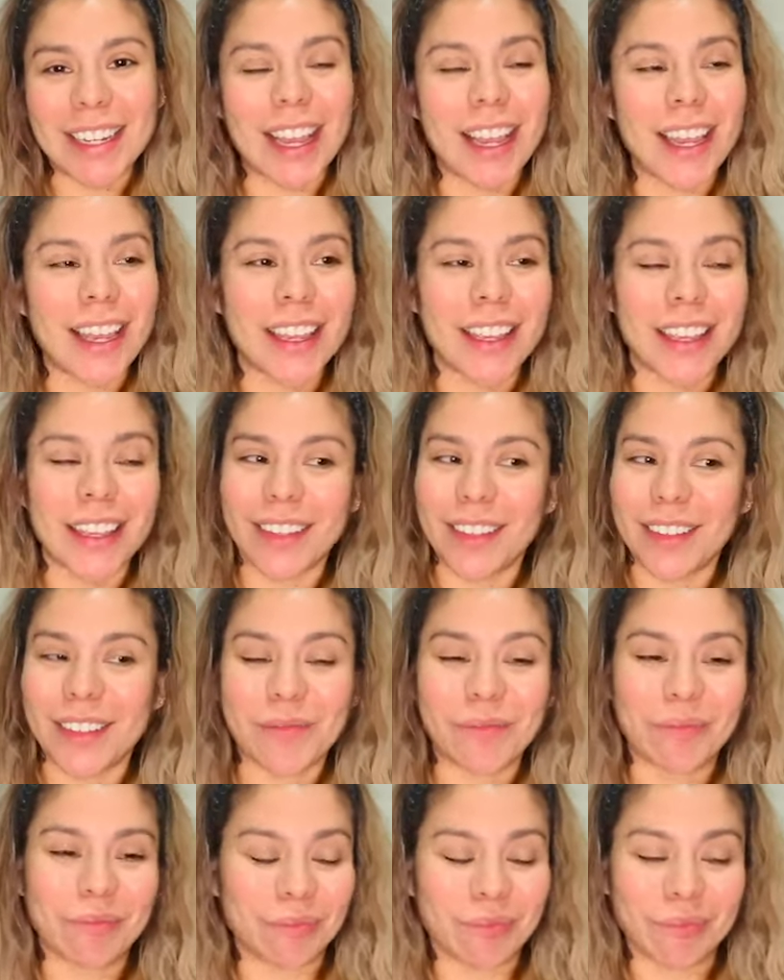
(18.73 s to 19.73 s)
I
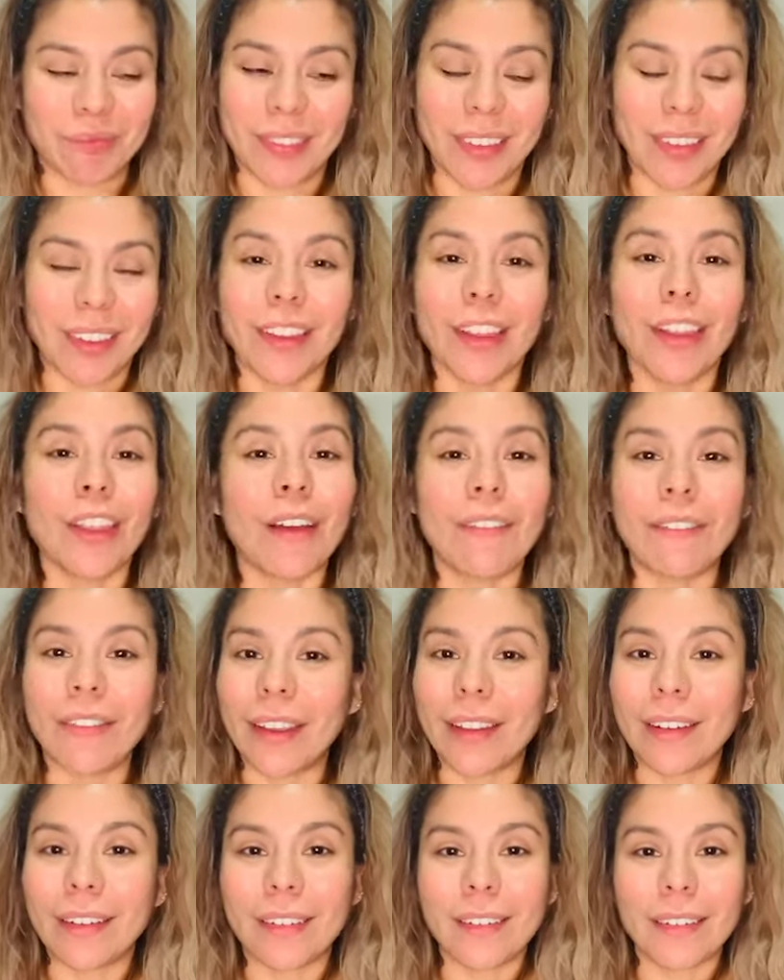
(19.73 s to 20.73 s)
love
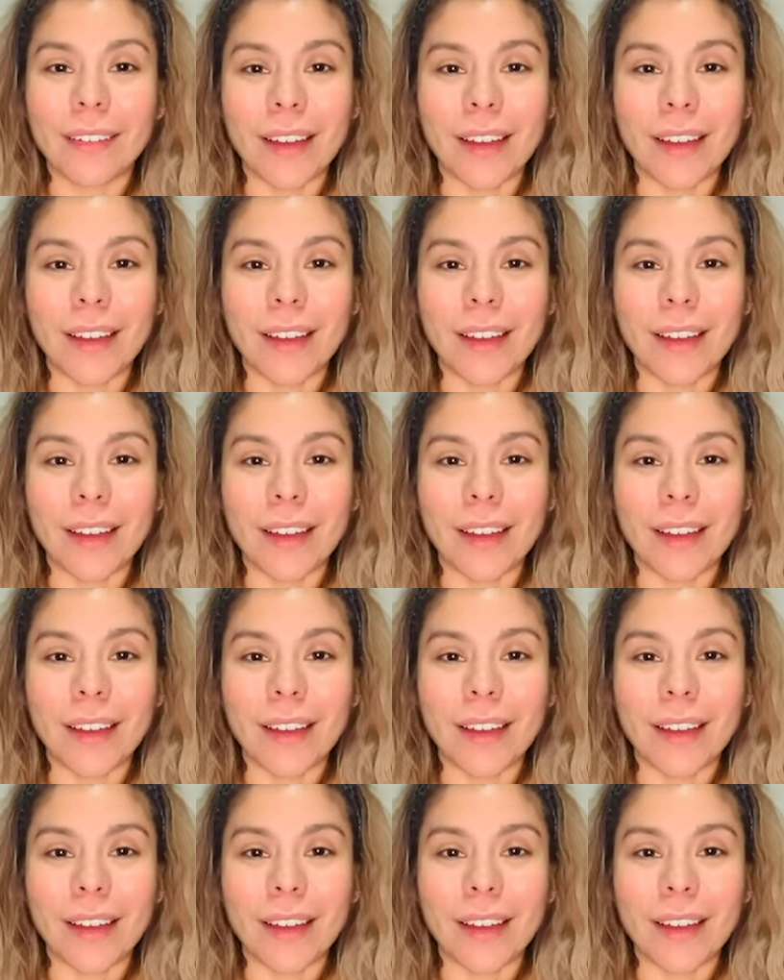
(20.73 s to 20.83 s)
it.